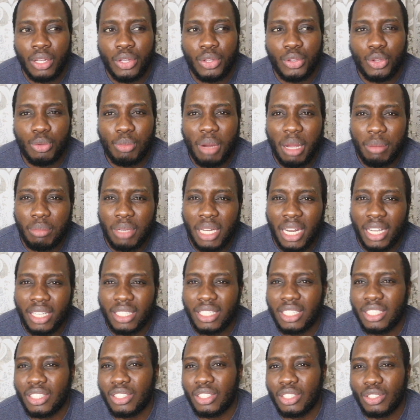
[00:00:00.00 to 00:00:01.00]
You might be like,
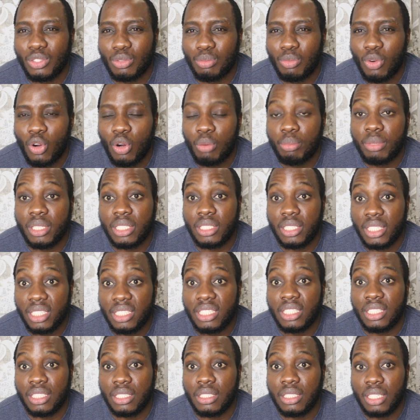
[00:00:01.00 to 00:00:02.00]
this is small, but
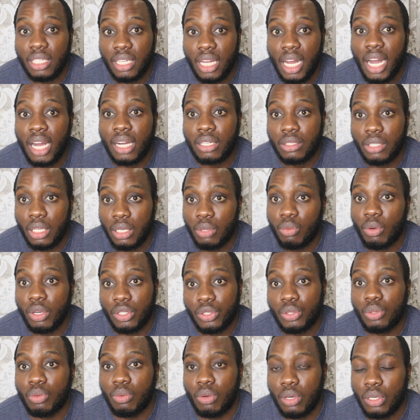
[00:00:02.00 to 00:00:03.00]
this is actually
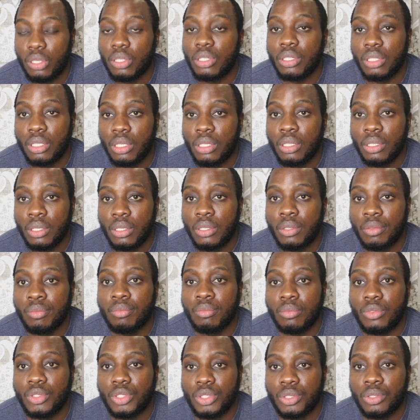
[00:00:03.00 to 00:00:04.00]
what you want.
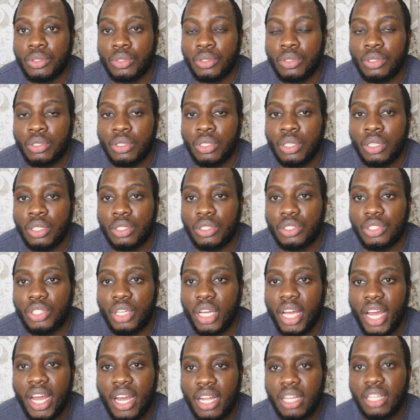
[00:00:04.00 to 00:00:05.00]
You know, the
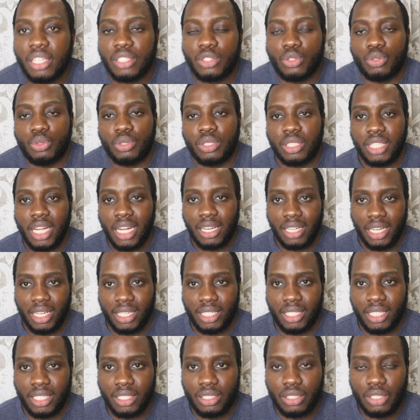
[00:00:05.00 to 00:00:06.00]
earliest you start
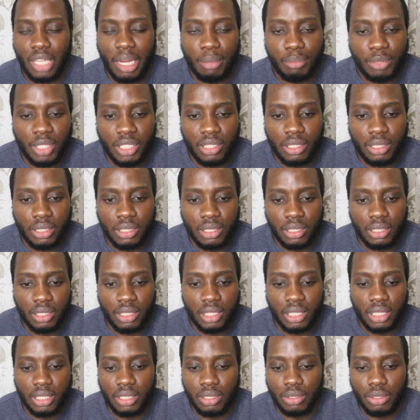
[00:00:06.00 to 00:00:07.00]
like this, I mean,
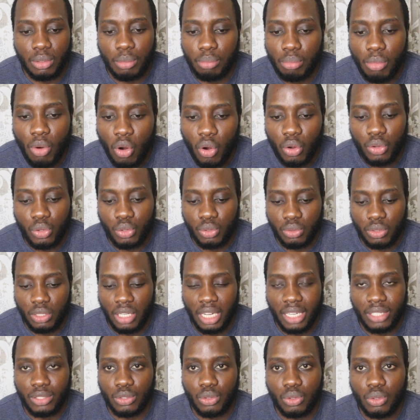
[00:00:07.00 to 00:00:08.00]
the more you,
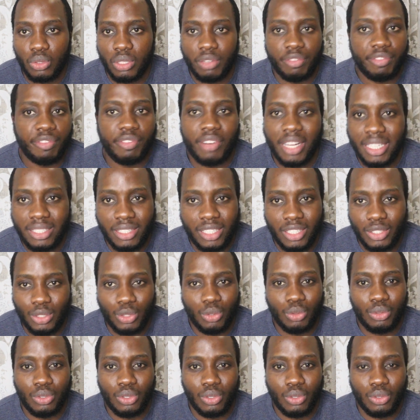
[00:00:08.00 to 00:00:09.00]
like, you know, the fastest,
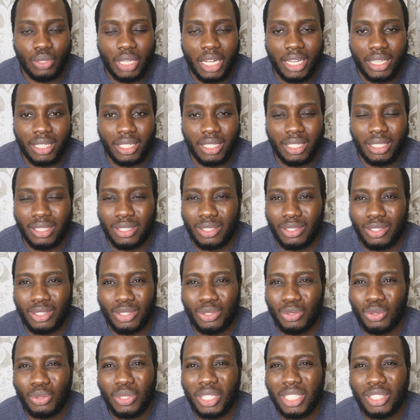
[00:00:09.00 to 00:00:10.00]
you know, like, it,
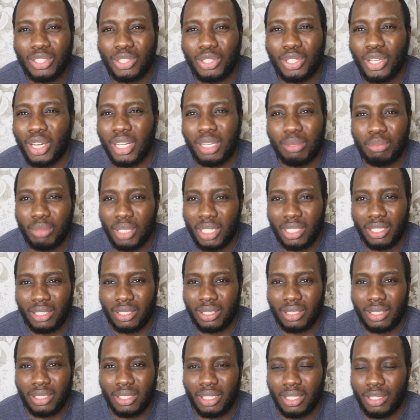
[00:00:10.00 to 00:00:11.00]
you need 30
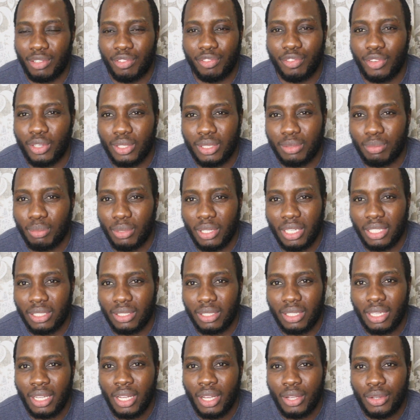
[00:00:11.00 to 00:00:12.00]
minutes in the first
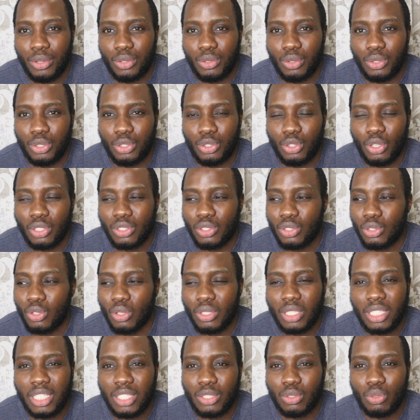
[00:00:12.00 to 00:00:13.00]
place. You know, you just
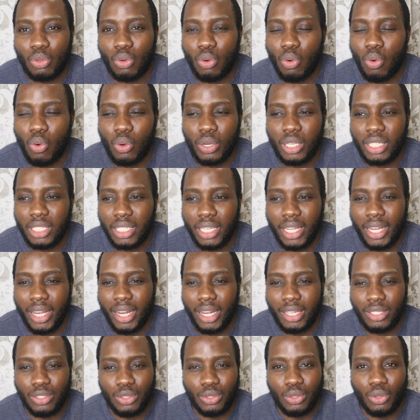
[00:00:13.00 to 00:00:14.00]
don't need to go in there
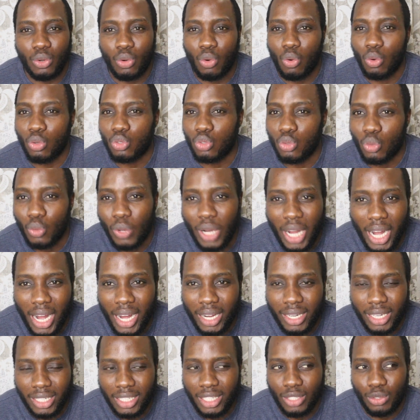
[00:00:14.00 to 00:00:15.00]
and, you know, go too
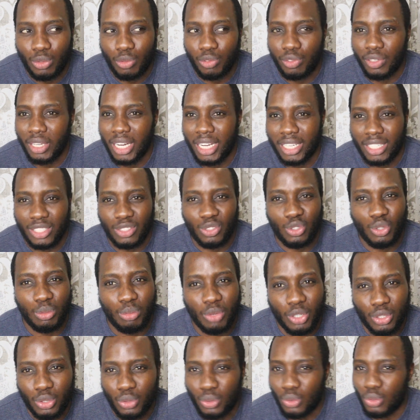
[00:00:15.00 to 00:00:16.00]
hard, and then you feel like it's too
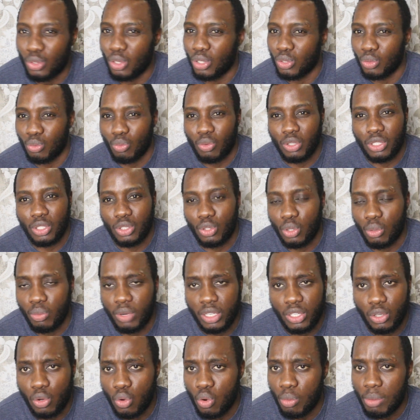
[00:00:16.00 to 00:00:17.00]
much. You don't want
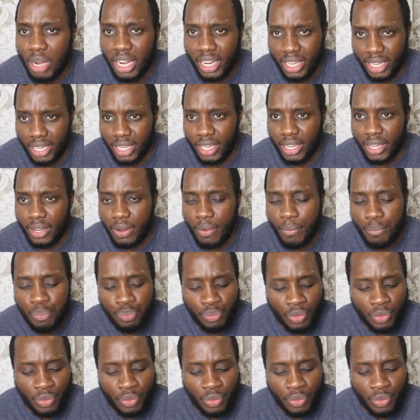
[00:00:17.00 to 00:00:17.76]
to go back again.